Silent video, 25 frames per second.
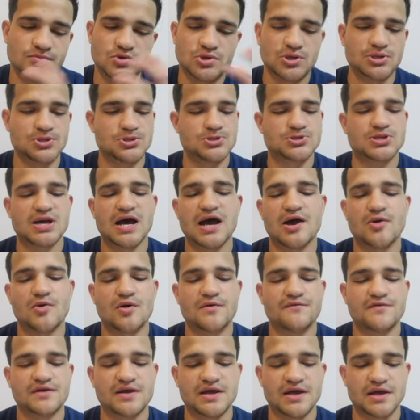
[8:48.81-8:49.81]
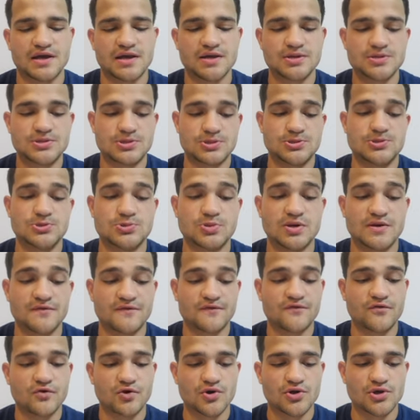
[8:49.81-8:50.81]
You can just hire a VA to do it
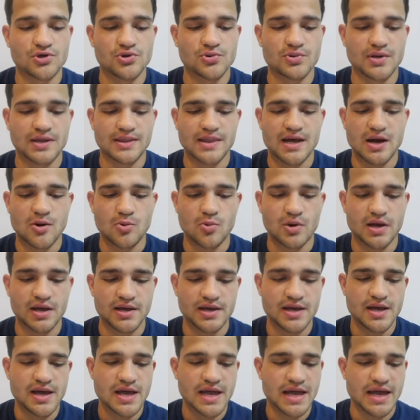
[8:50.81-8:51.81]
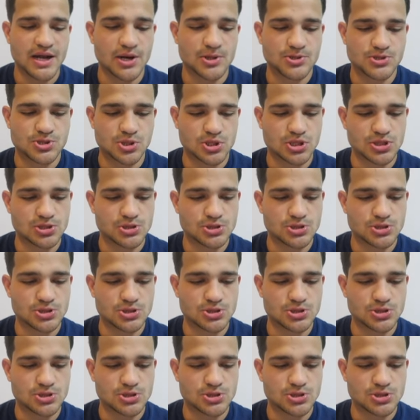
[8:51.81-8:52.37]
for you in that way, and also